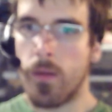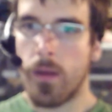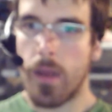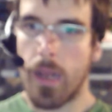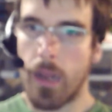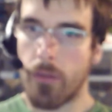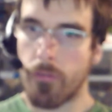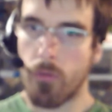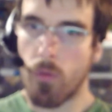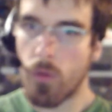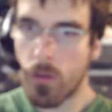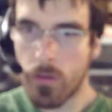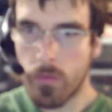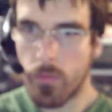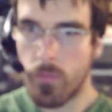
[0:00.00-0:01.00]
And of
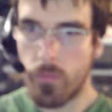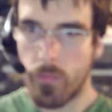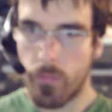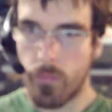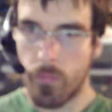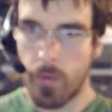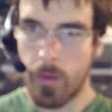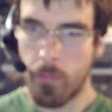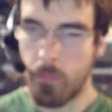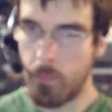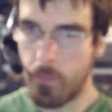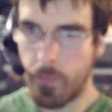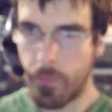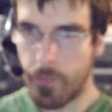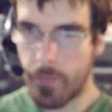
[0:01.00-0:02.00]
course, we
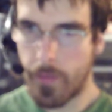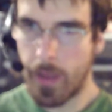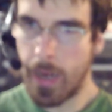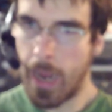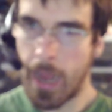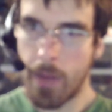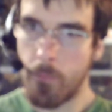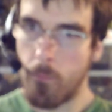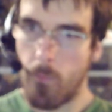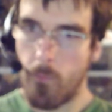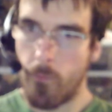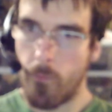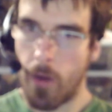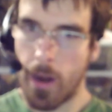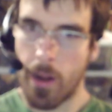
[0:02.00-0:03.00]
he had
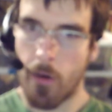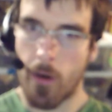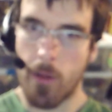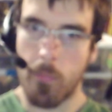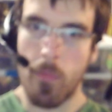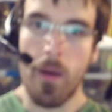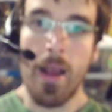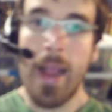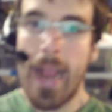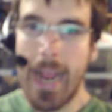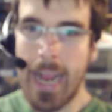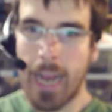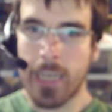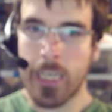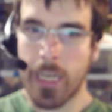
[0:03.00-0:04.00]
money already. He
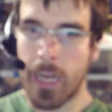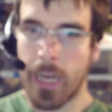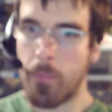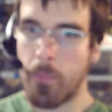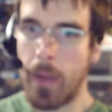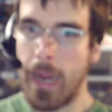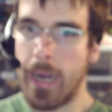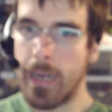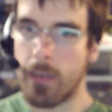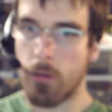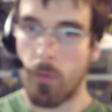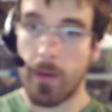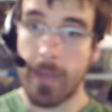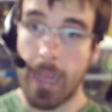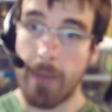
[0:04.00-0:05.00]
actually got paid, so
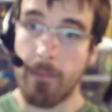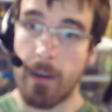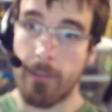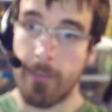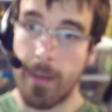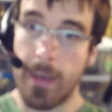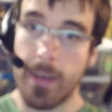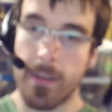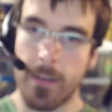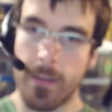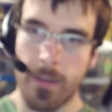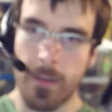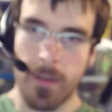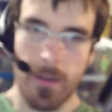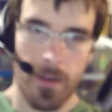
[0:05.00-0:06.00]
it came out of his
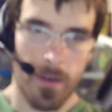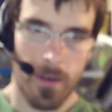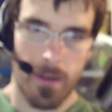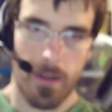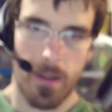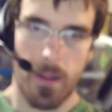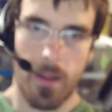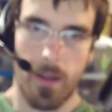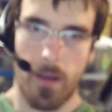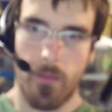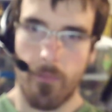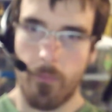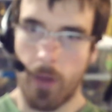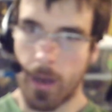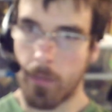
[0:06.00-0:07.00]

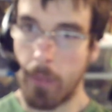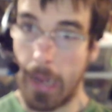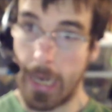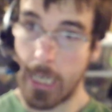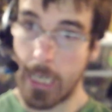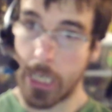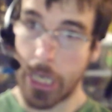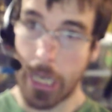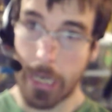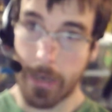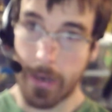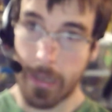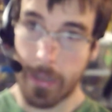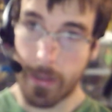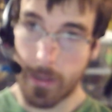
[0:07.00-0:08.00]
like paycheck.
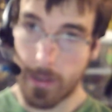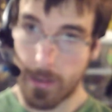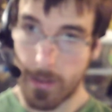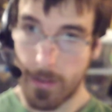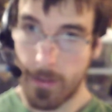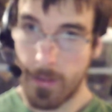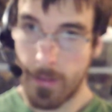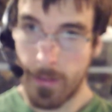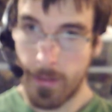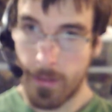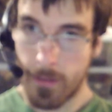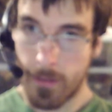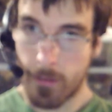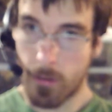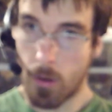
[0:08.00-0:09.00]
Like,
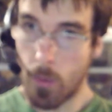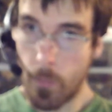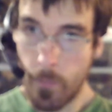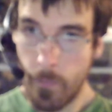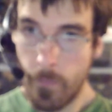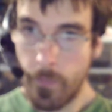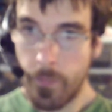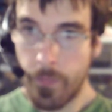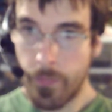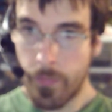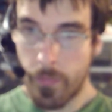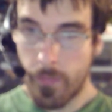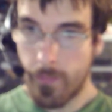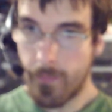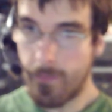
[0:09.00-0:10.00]
so
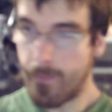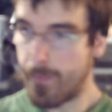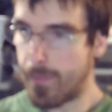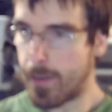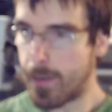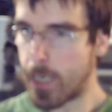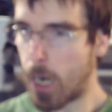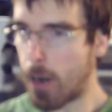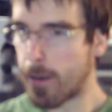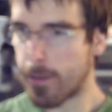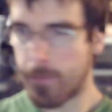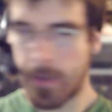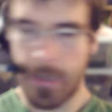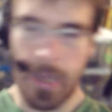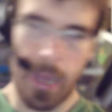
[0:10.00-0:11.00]
shout out to
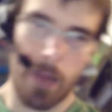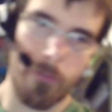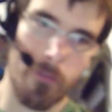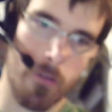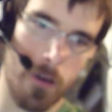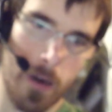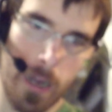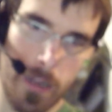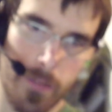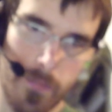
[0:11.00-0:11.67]
my dad for like